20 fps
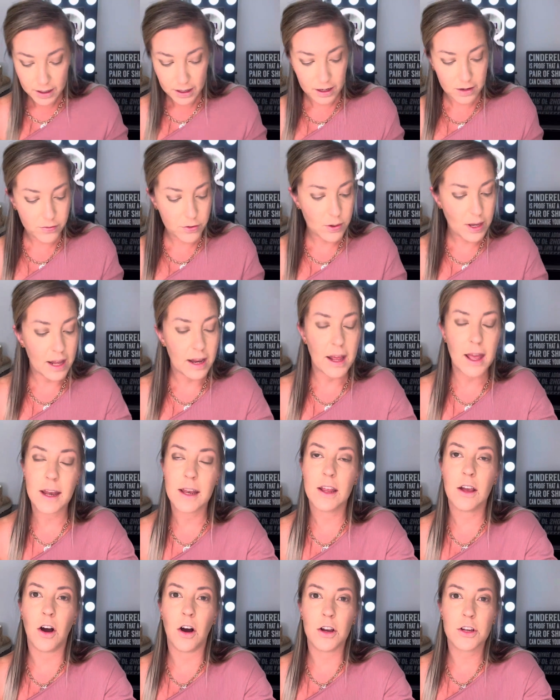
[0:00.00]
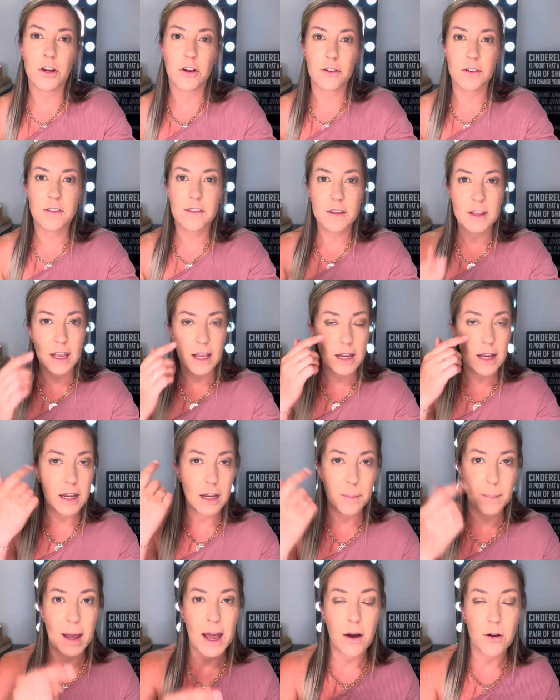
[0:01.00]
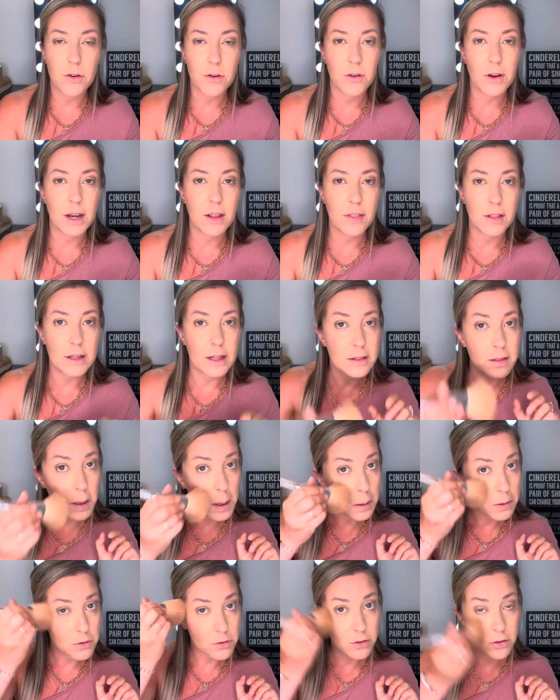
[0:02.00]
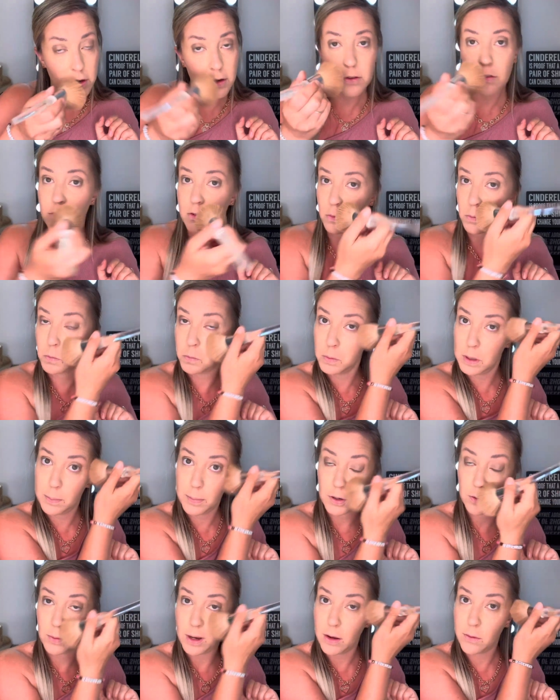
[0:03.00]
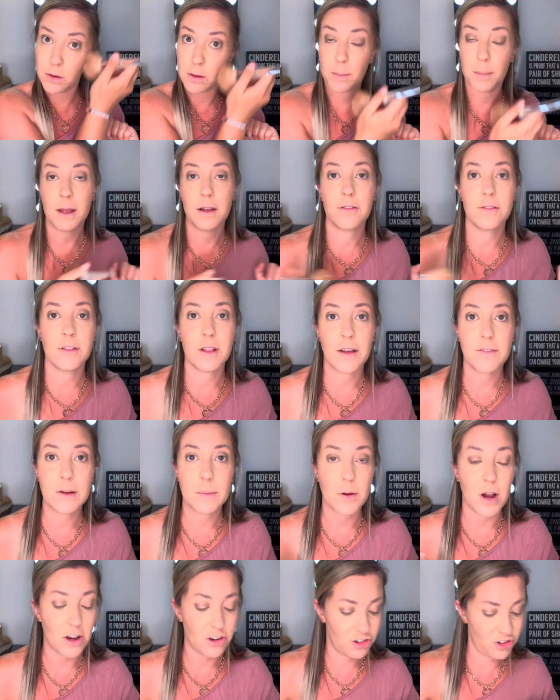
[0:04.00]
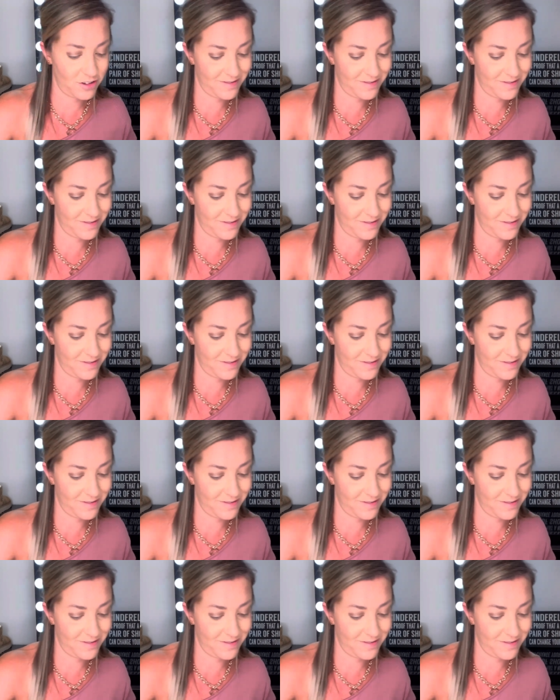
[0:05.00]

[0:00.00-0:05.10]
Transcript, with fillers: If you get any on your skin, any powder or anything like that, you're just going to sweep it away with a big fluffy brush.